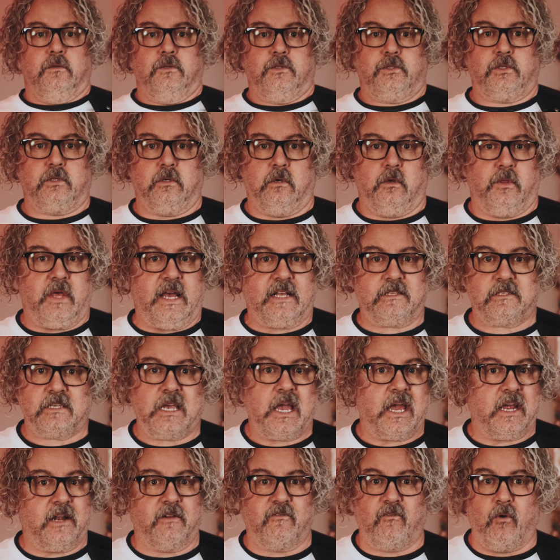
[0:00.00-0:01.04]
So that's
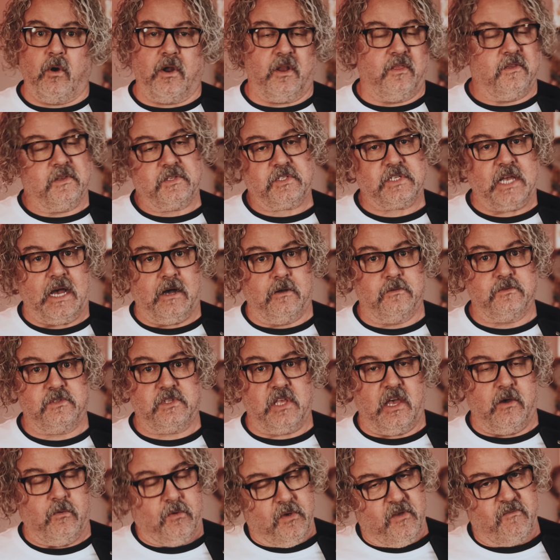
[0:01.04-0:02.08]
kind of one of the sounds
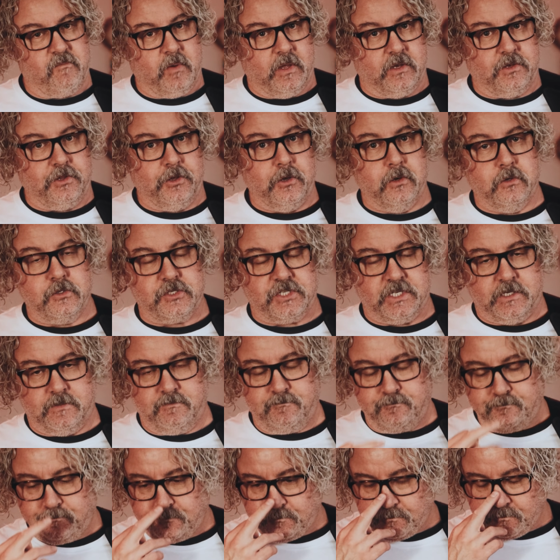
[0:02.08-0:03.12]
that we've been
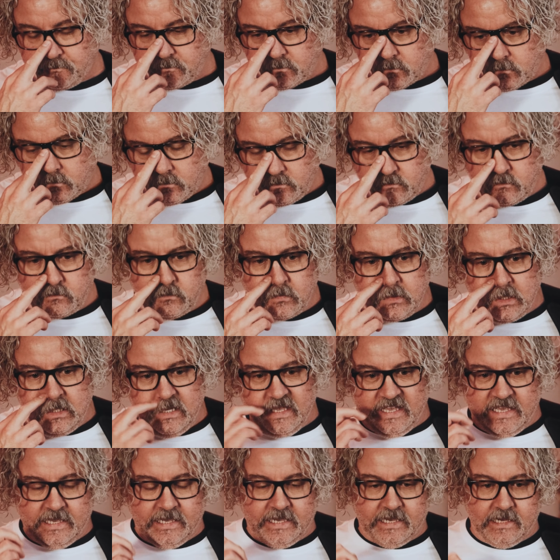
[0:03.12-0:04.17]
using.
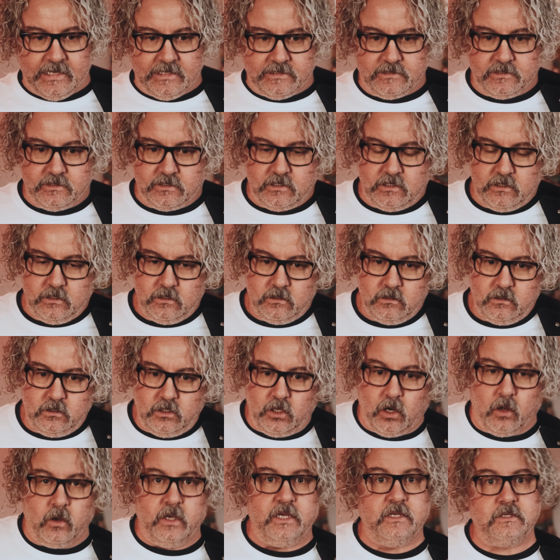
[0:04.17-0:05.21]
And,
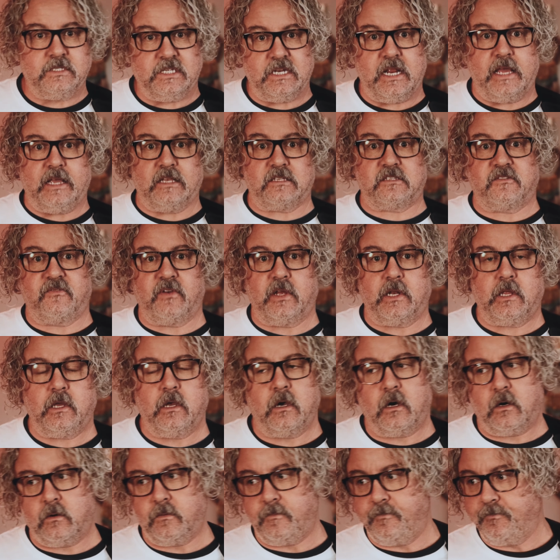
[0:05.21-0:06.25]
you know, in today's
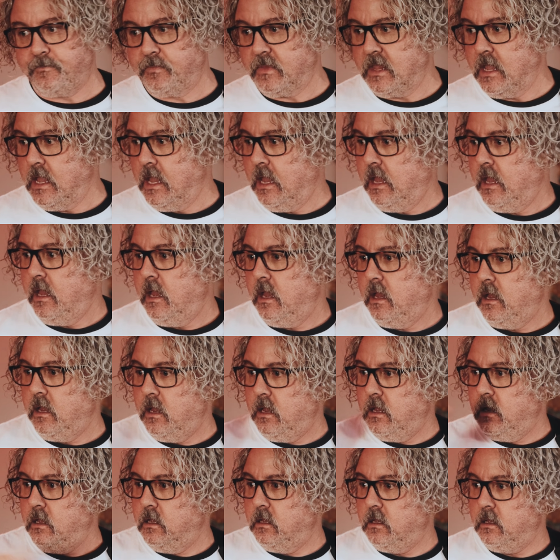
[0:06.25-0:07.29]
video,
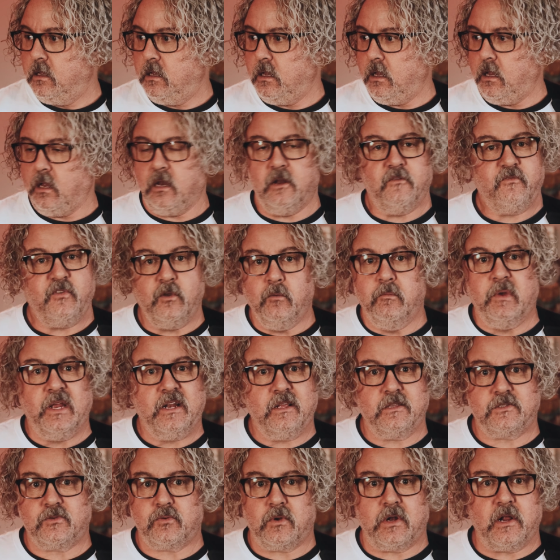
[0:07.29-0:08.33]
in a few
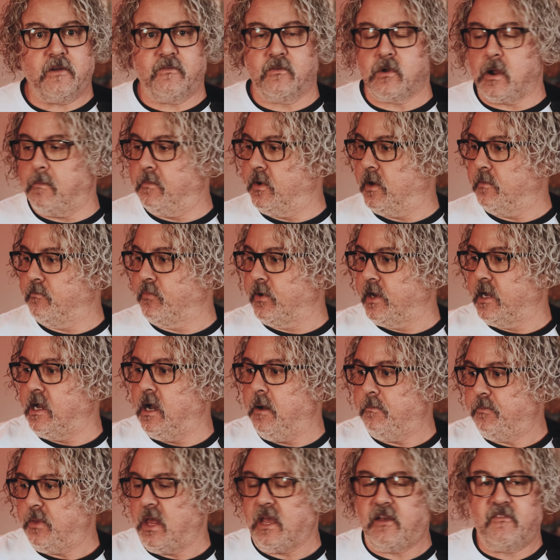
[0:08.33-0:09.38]
minutes, whatever, I'm going to bring
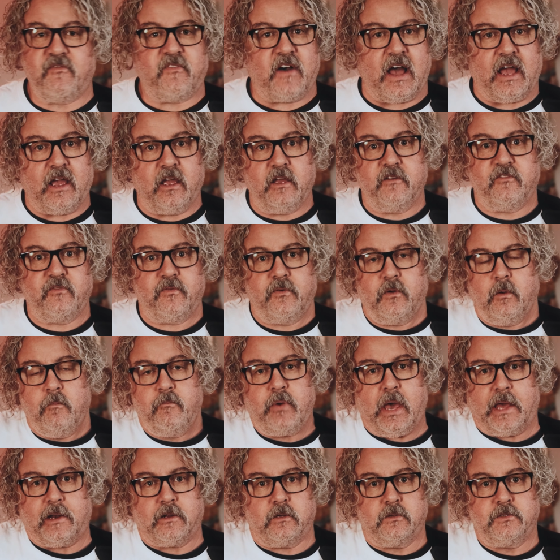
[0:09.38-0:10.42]
up like 5
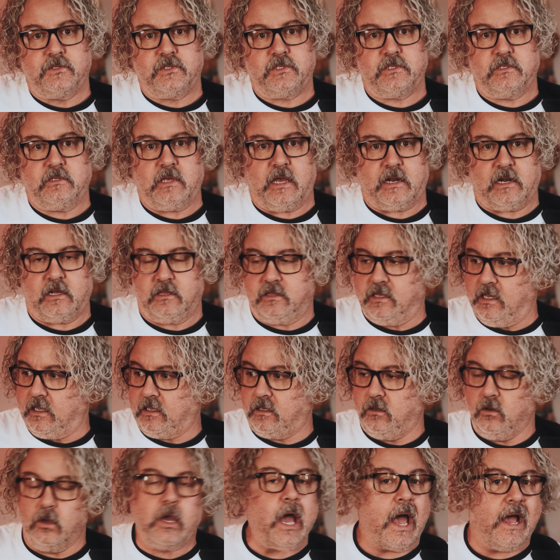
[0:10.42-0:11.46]
pedals that I
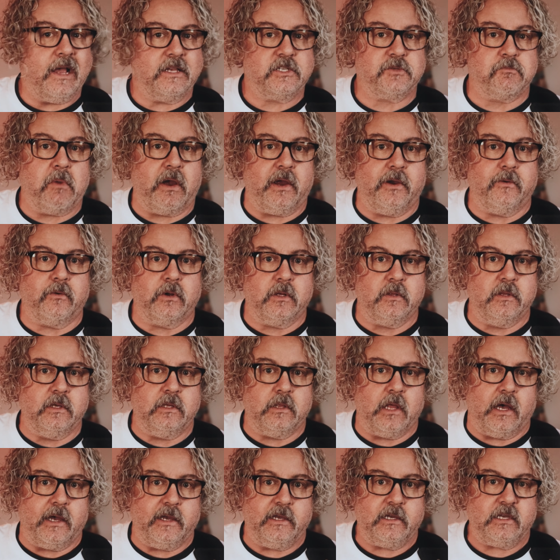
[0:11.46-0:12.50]
think you guys might really
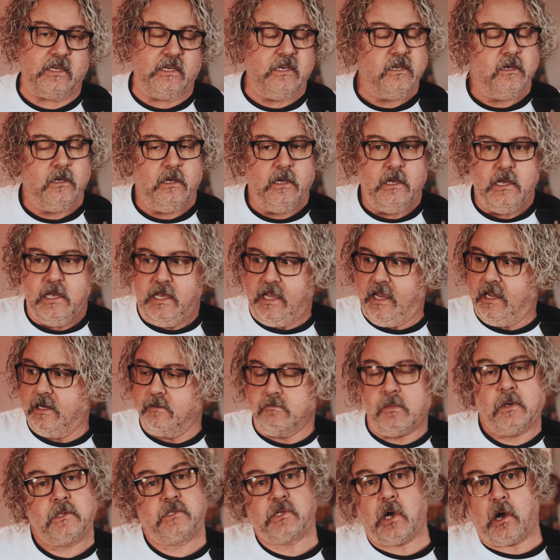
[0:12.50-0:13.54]
like. And
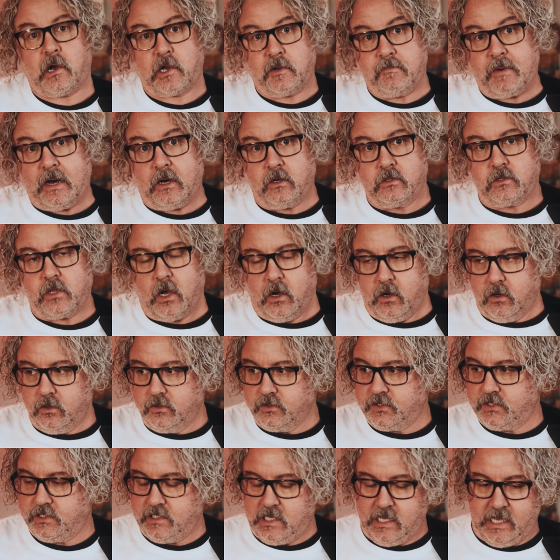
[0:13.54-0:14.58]
I'm going to talk about those.